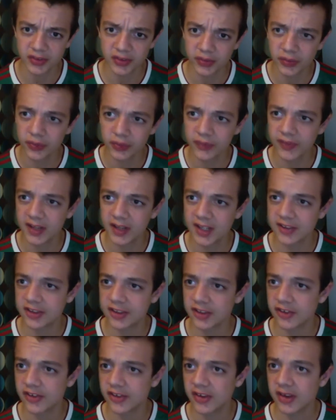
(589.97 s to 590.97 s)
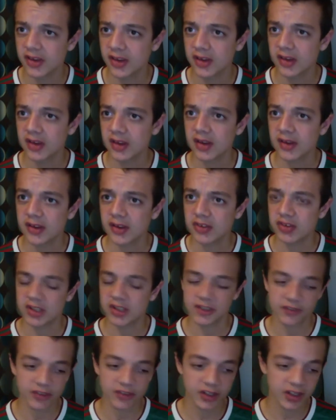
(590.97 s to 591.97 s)
all the latest
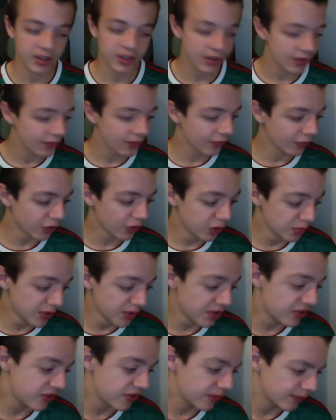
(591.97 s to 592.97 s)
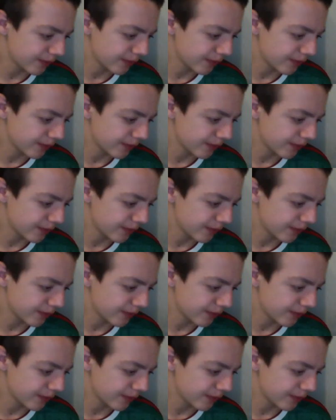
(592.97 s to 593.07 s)
transfer rumours